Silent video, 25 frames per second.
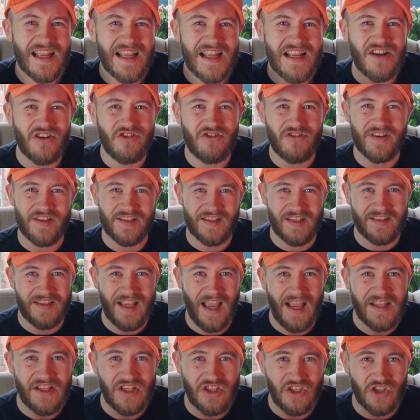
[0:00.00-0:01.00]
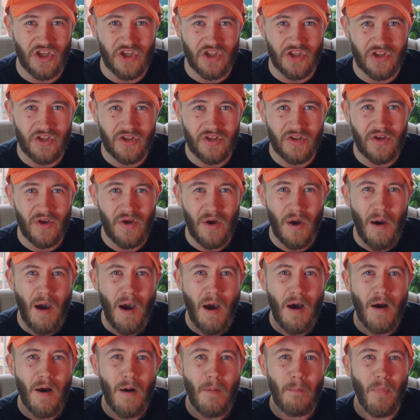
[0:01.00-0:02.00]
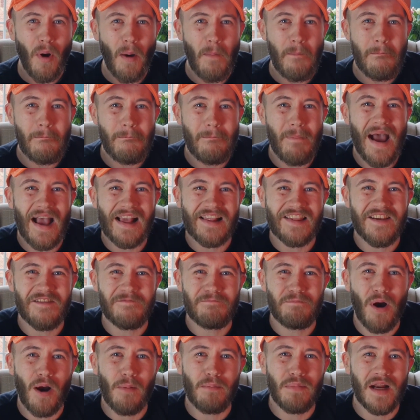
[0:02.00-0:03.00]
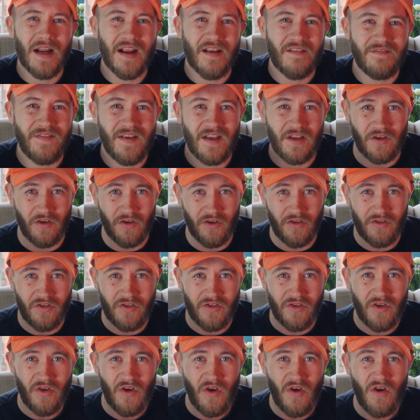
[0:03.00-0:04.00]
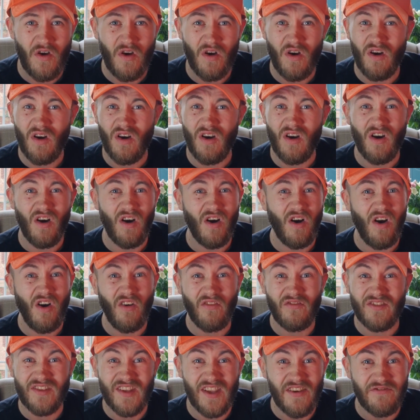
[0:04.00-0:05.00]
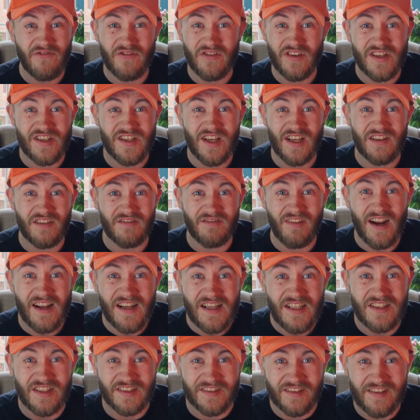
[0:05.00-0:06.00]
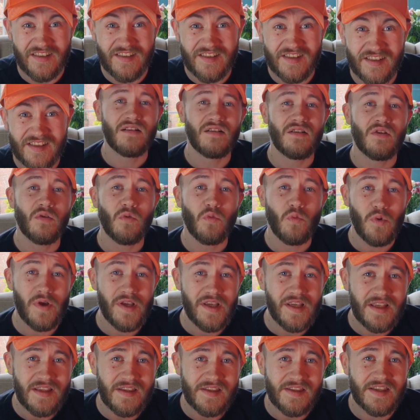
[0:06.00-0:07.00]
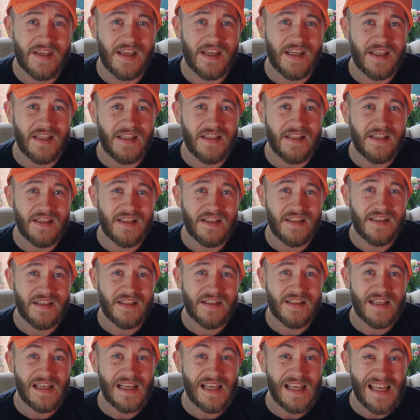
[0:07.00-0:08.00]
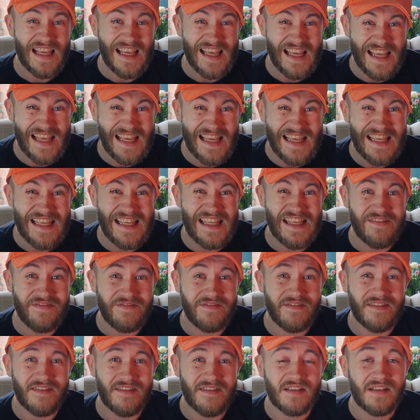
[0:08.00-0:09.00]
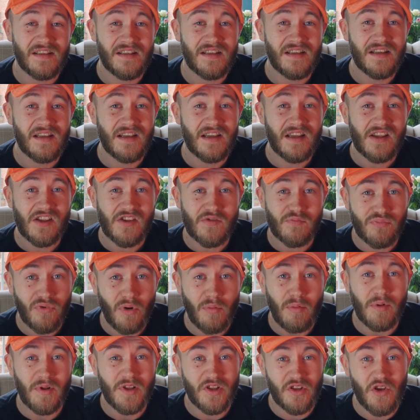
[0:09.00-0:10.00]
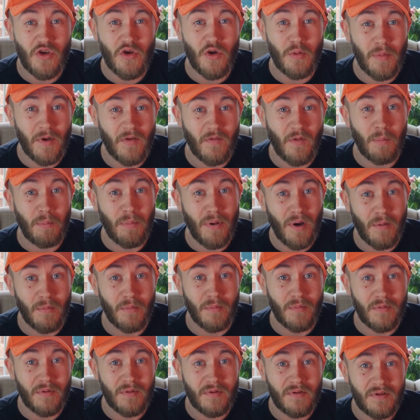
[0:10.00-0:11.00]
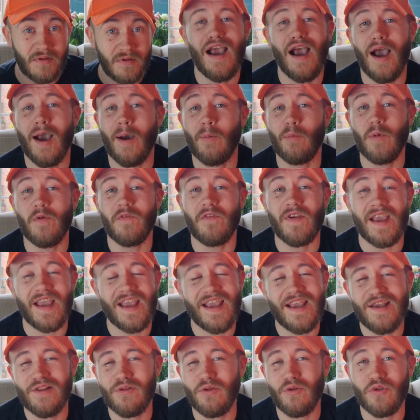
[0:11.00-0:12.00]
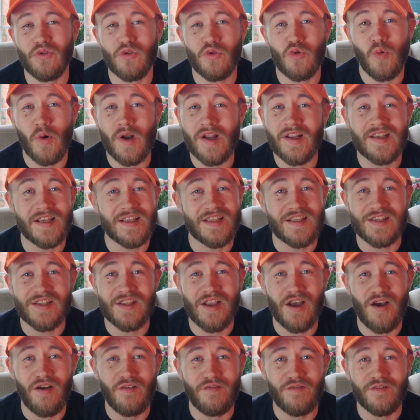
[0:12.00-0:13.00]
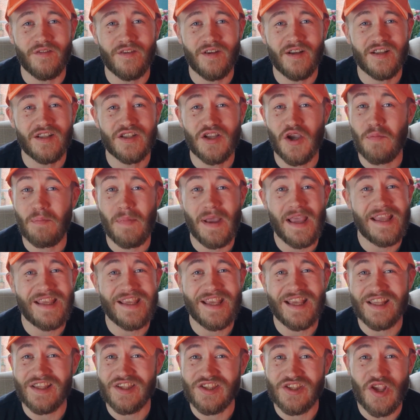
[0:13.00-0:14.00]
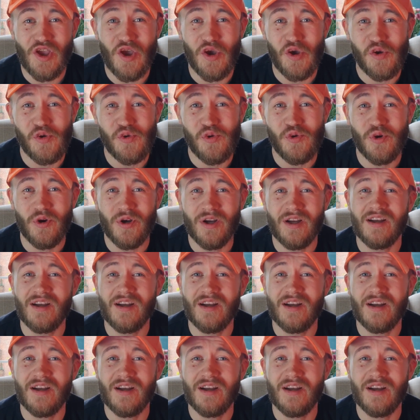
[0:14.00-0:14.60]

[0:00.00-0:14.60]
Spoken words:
increased attention by massive public figures of different generations, we can see ETH is probably due a bit of a pump. And with Elon tweeting stuff to make it so,